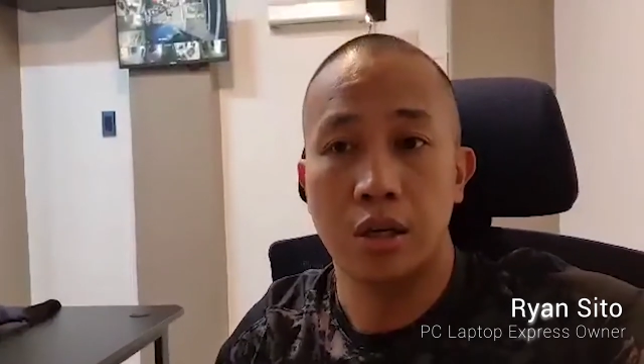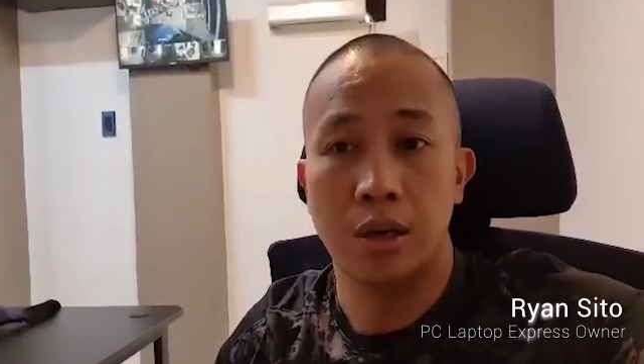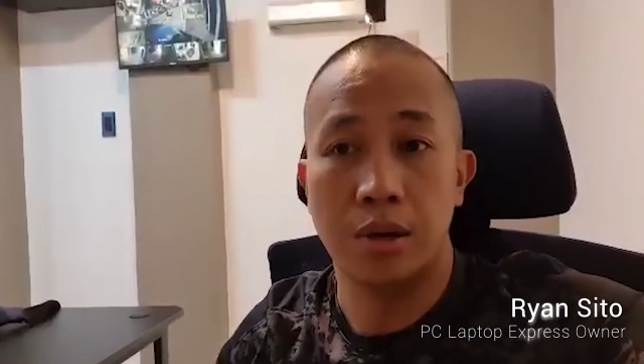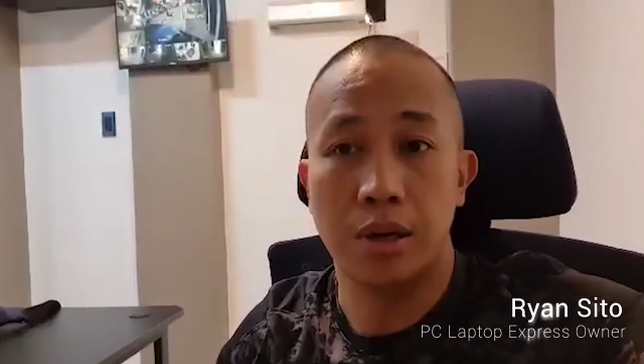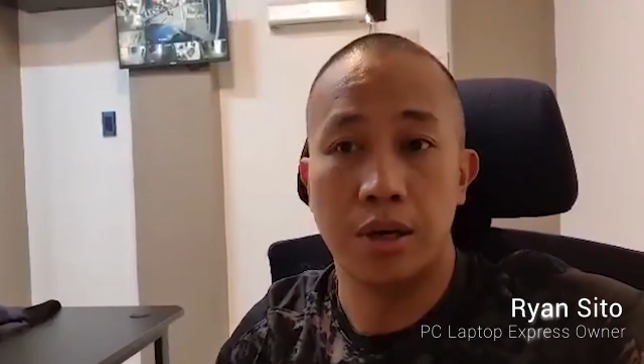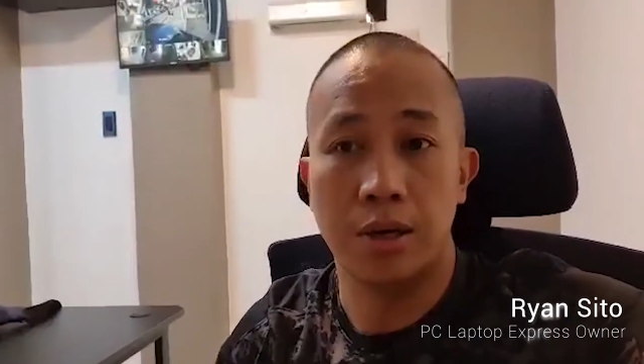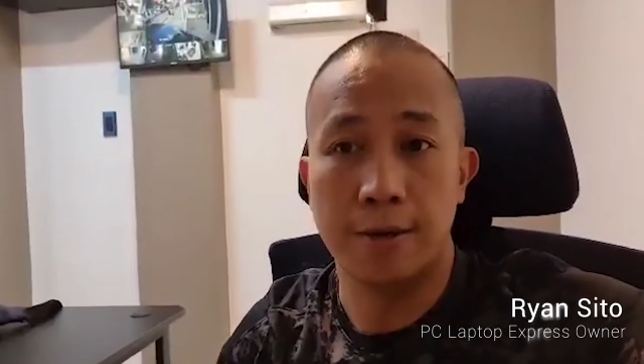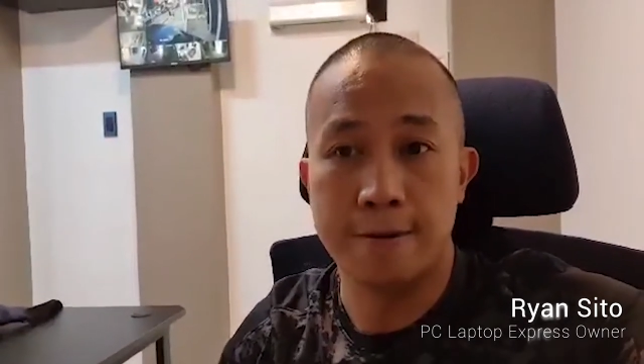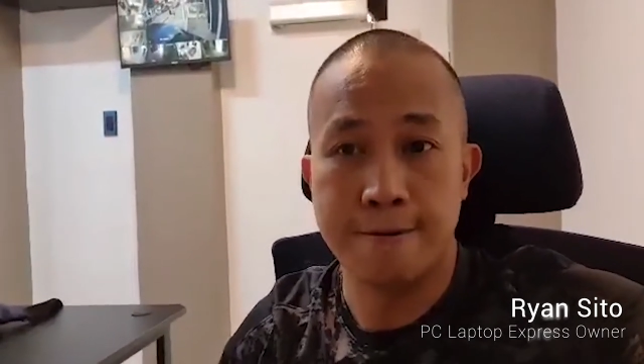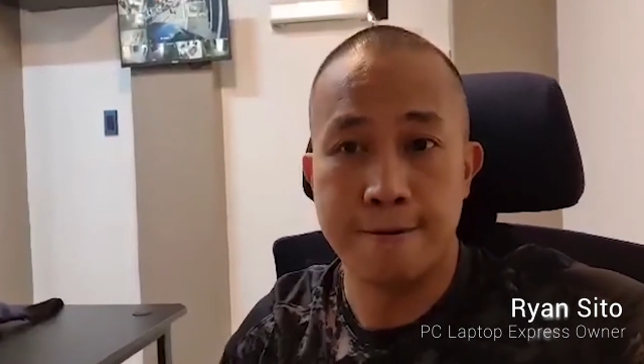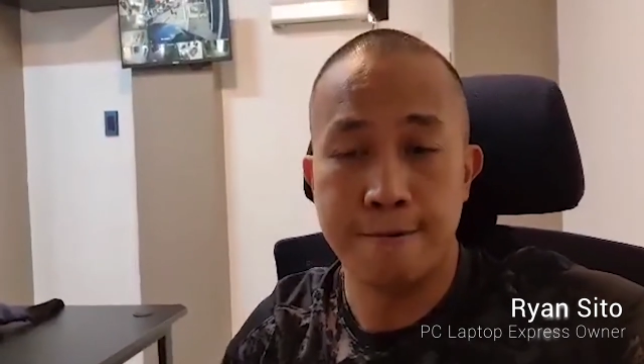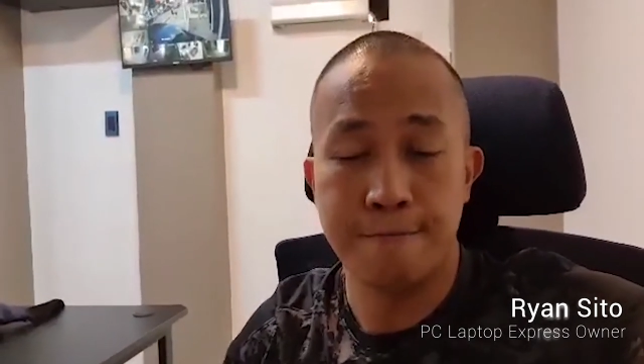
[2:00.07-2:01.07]
na
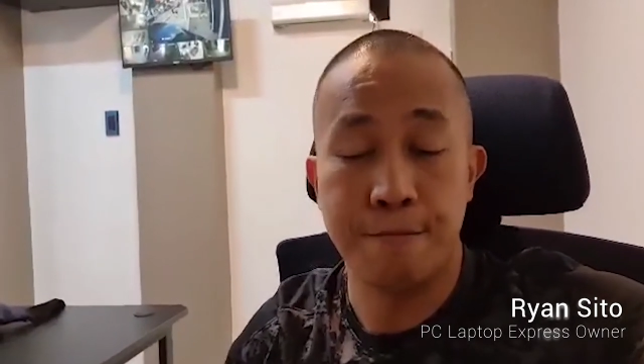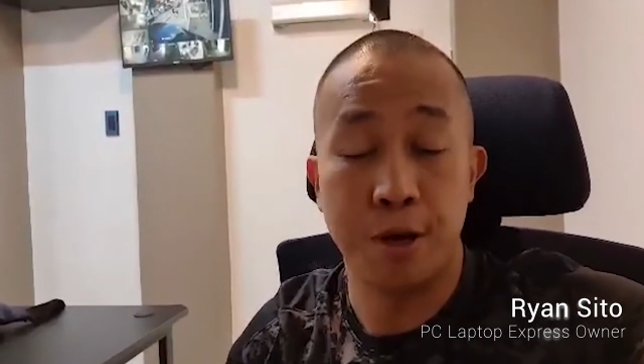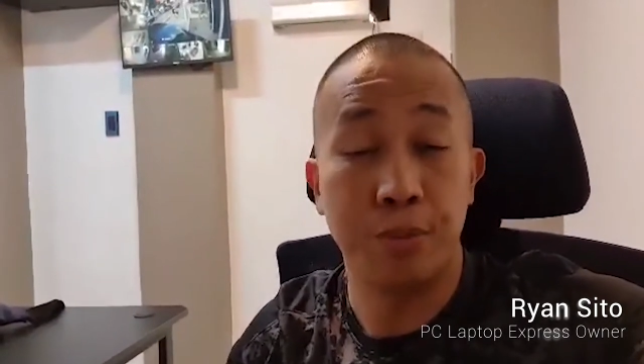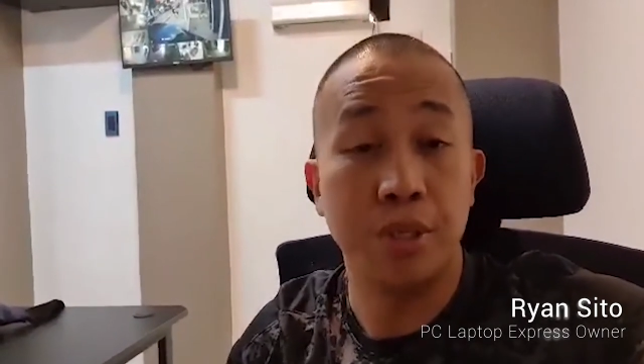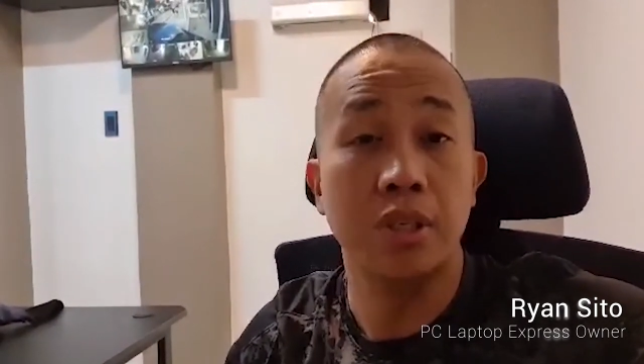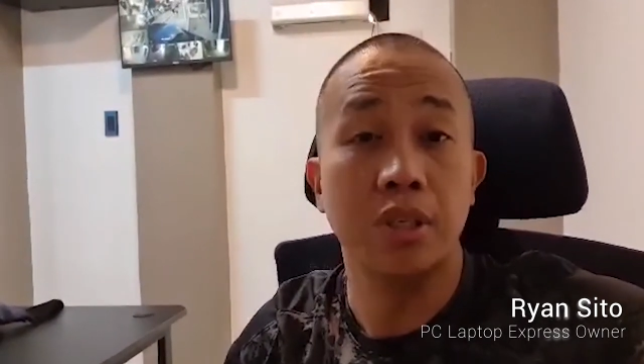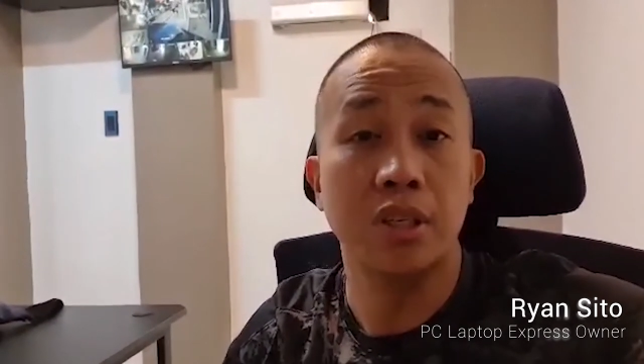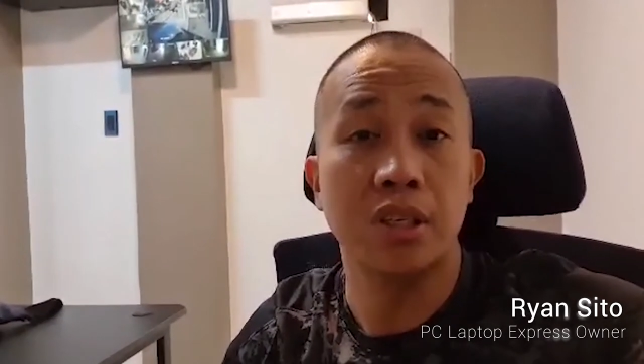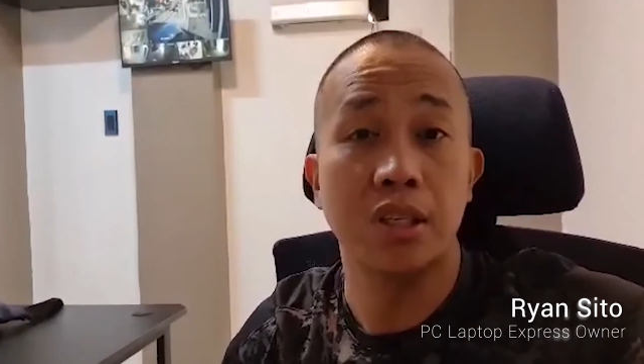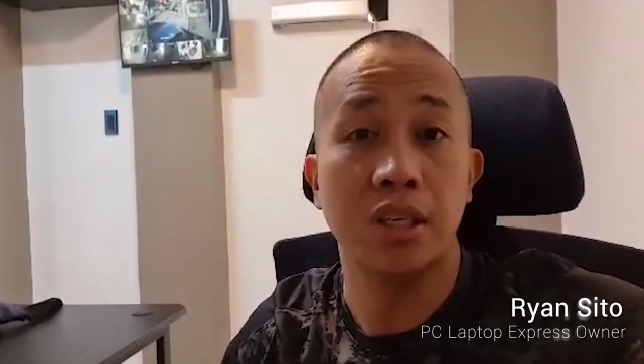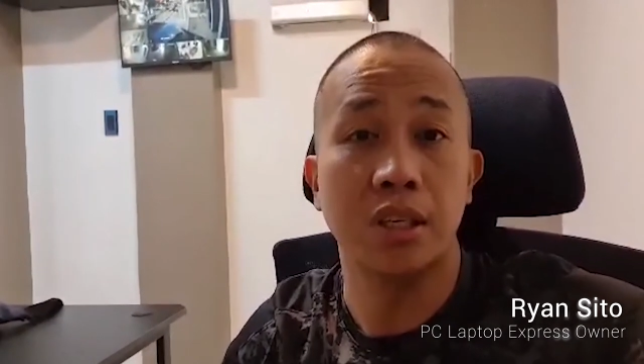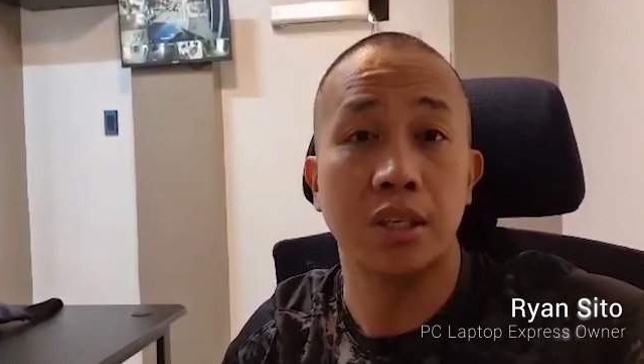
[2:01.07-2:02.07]
mga
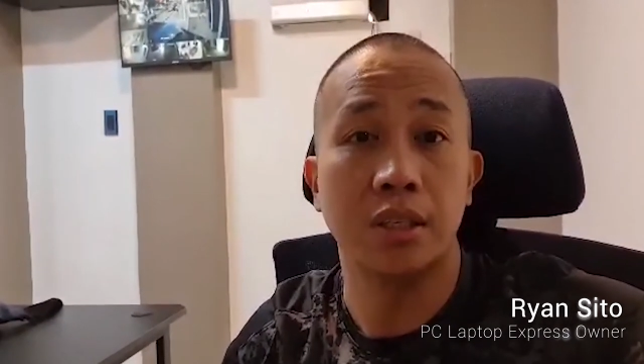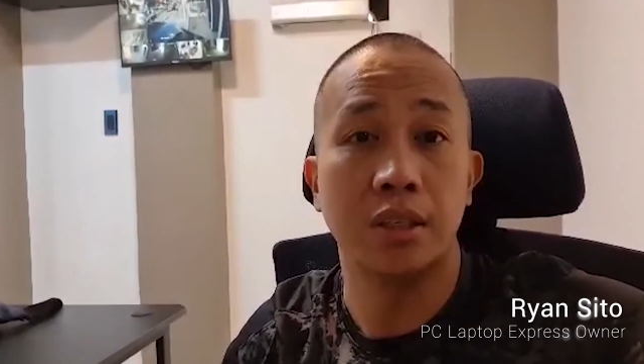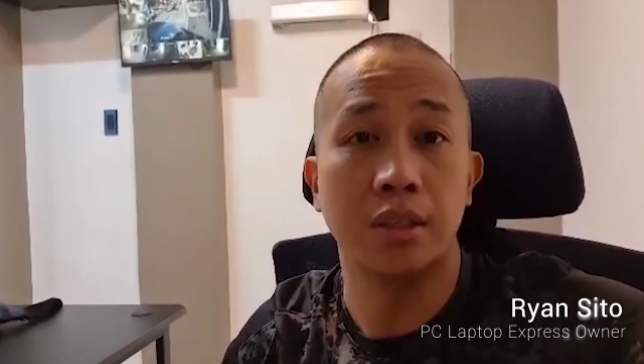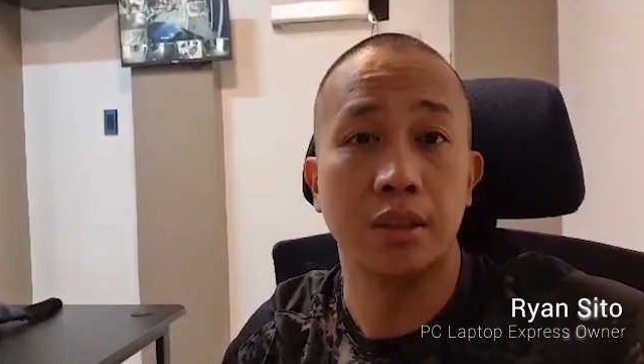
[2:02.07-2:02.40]
businesses na